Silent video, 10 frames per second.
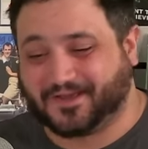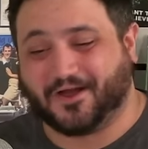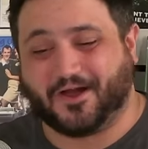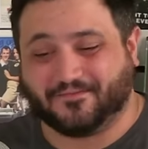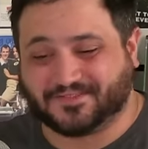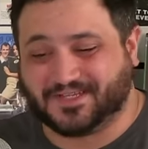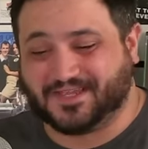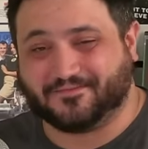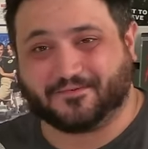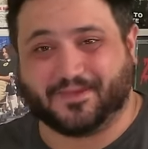like
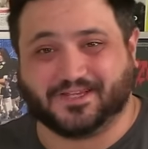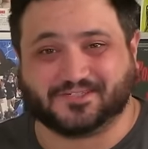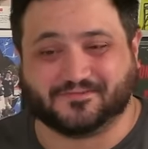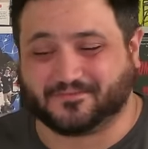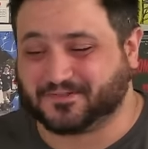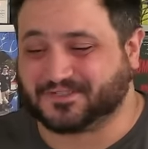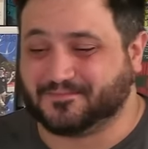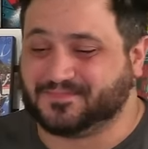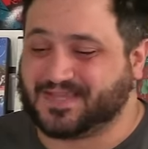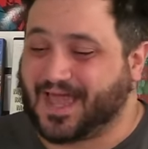harvesting information for
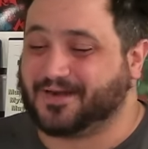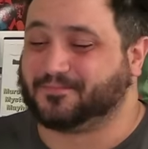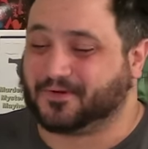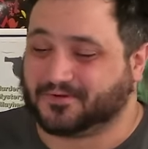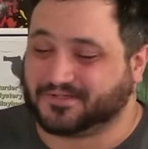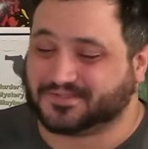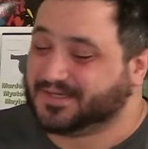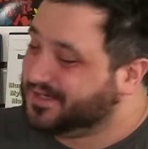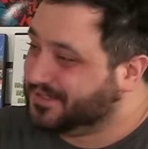some data brokers,